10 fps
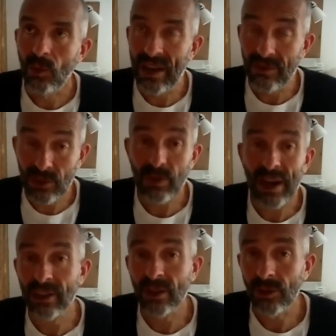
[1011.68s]

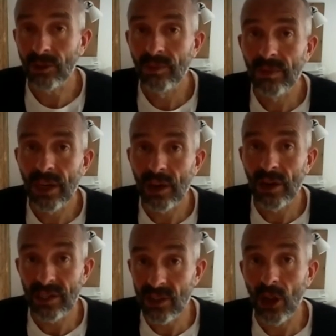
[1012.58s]
practical, and
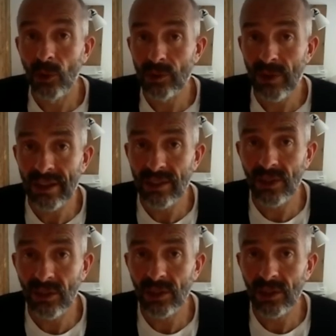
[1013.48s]
it's not always
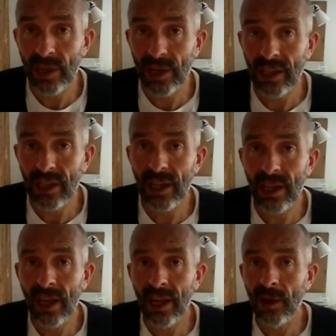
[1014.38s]
practical quickly.
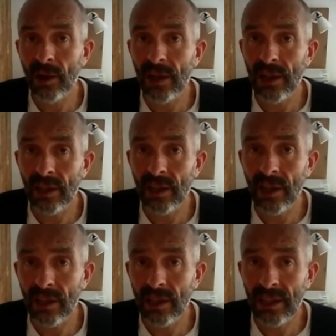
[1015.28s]
It
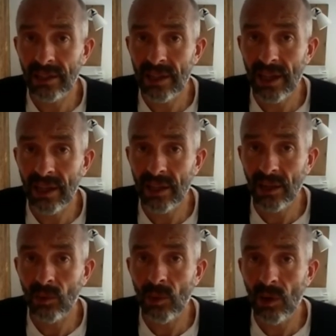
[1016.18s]
can take
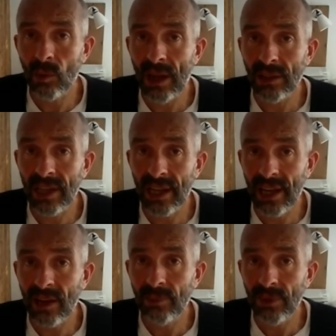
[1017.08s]
a while to get
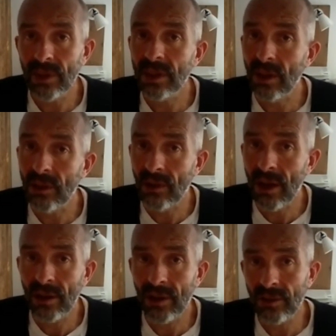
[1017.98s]
out, but there
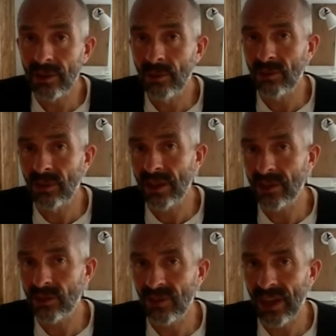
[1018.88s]
are a number of clients
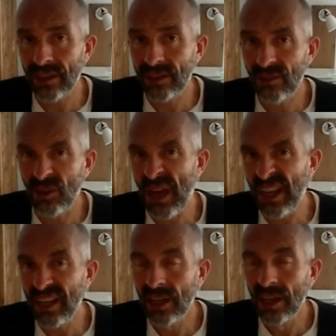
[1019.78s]
we've had, not
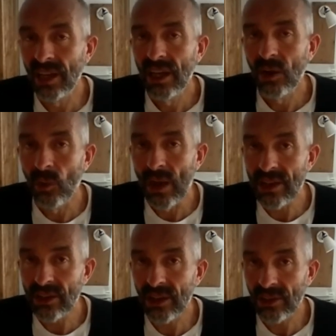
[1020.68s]
many, where you
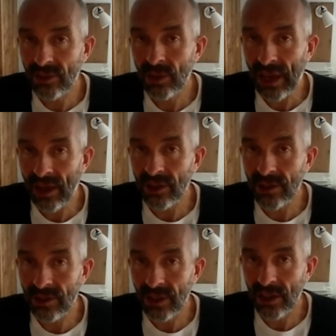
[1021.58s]
sort of come out and you
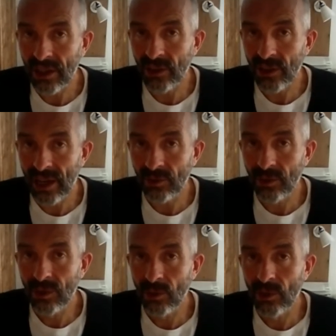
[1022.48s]
think, okay,
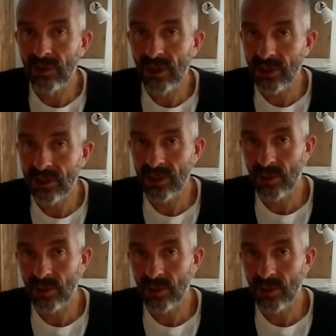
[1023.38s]
we've lost quite